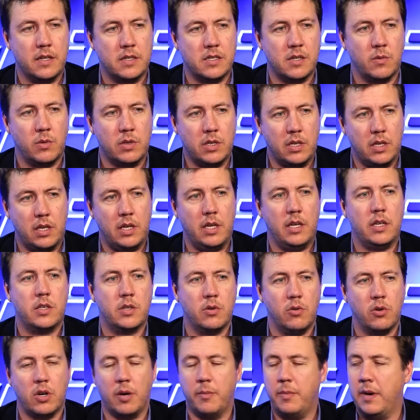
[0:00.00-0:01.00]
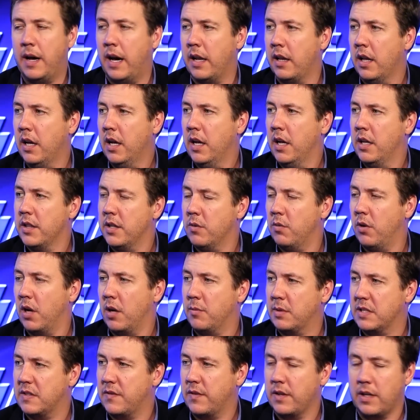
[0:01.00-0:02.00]
So when you hear talk about the
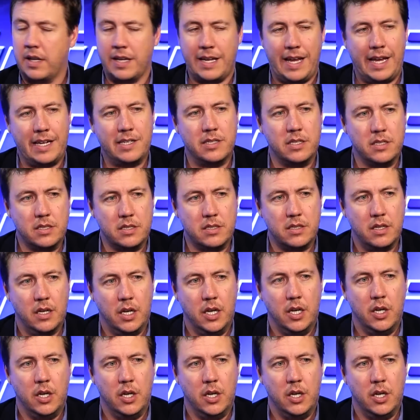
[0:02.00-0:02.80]
Wallabies feeling anxious,